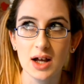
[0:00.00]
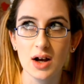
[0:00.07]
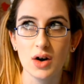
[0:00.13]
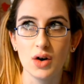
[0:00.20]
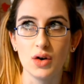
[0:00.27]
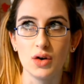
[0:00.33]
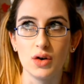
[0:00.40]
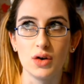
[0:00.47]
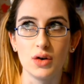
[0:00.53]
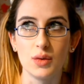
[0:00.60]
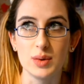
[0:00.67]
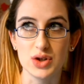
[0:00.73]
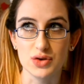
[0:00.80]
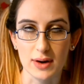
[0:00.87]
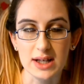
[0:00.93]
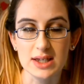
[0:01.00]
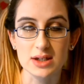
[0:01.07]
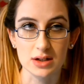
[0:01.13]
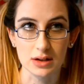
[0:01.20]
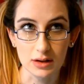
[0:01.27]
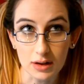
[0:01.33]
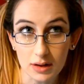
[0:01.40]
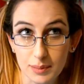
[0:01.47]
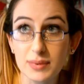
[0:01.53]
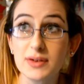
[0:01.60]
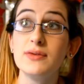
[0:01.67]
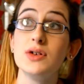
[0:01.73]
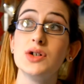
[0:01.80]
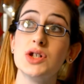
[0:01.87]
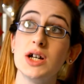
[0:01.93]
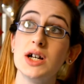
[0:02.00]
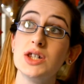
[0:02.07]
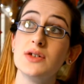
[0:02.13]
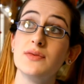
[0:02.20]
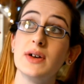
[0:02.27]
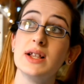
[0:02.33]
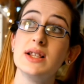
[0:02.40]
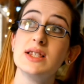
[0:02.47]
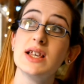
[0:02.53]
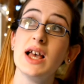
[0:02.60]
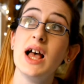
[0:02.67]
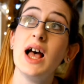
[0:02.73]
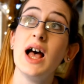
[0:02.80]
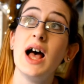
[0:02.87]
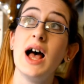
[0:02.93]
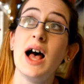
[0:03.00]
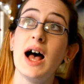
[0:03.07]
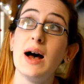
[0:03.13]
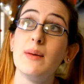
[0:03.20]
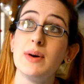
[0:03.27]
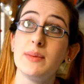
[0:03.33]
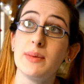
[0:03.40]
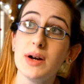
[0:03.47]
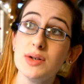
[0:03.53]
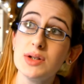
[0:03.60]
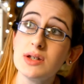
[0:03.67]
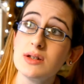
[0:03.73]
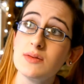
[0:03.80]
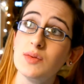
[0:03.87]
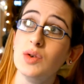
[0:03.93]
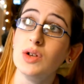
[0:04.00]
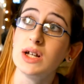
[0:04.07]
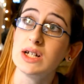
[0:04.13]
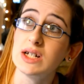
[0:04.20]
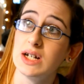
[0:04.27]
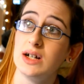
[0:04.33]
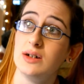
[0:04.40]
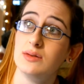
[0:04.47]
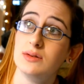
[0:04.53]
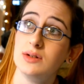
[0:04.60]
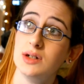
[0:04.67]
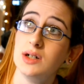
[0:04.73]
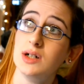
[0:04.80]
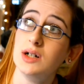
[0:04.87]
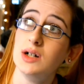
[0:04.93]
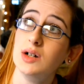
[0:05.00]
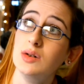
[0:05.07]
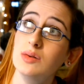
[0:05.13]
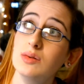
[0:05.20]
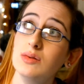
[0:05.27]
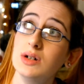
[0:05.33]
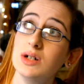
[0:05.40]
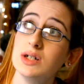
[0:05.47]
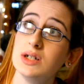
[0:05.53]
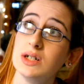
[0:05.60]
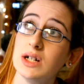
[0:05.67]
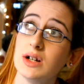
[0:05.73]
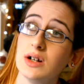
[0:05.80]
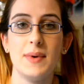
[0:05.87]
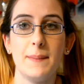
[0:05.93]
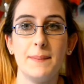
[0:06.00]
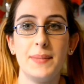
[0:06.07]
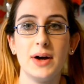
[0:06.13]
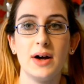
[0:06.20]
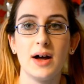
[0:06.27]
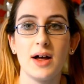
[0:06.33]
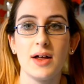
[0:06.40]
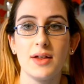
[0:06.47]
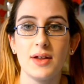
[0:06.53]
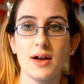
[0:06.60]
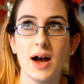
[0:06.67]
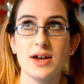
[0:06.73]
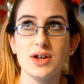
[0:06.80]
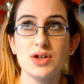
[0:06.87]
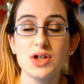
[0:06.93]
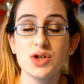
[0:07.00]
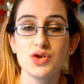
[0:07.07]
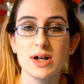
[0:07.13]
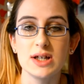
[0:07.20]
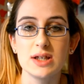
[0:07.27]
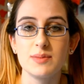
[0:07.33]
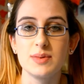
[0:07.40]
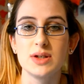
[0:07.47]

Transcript: or we dressed up for a church event, and my poster's falling down. Oh dear. But I used to dress up as